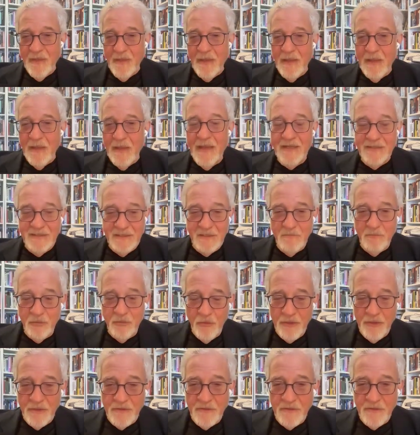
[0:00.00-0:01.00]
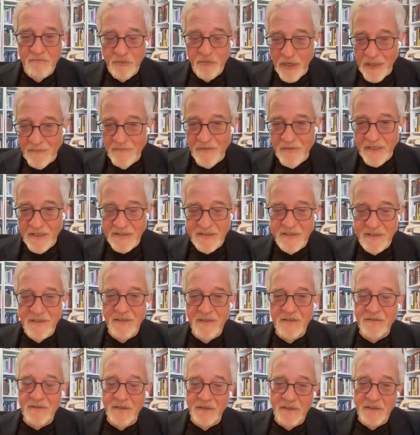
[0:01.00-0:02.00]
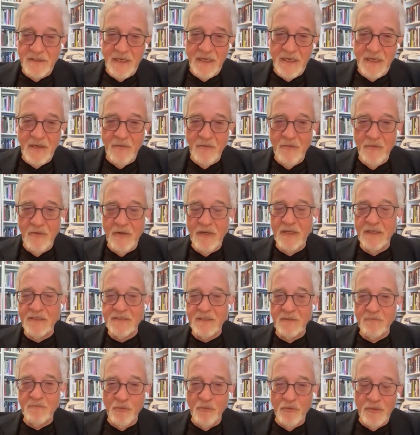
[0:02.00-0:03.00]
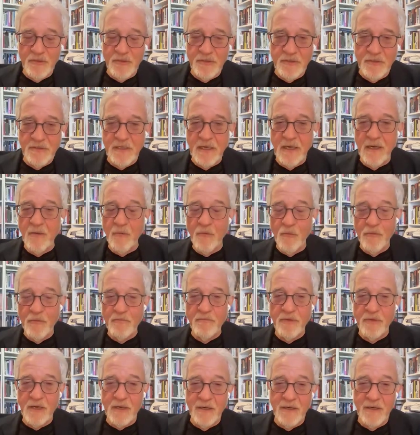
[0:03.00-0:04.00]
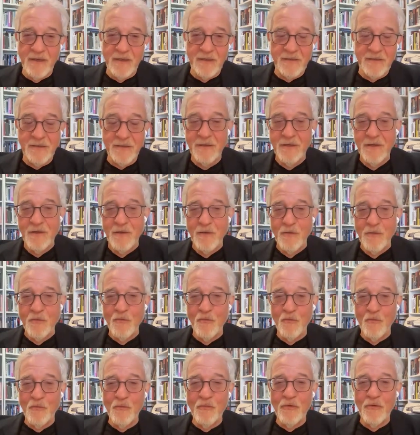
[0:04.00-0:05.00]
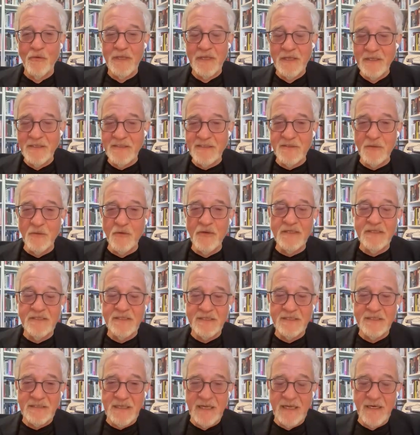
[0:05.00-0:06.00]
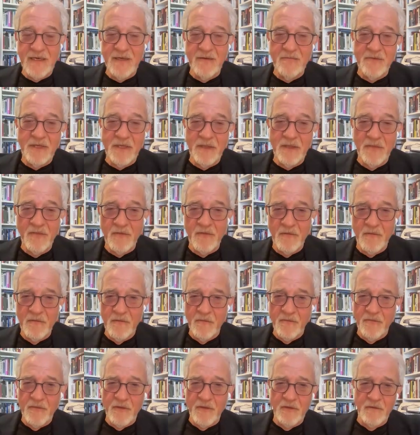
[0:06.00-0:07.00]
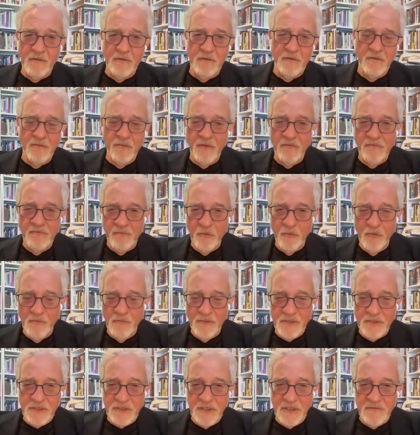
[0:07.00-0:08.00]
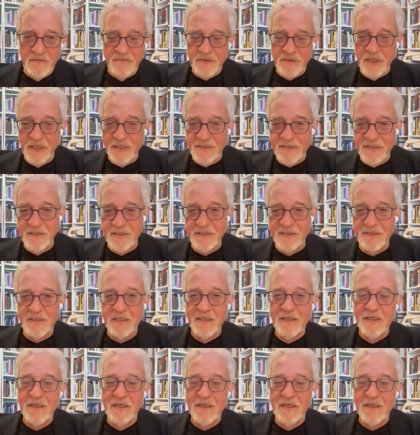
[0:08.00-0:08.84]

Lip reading: has appointed, Prime Minister Netanyahu has appointed Aaron Barak, who he saw as his enemy, the former Chief Justice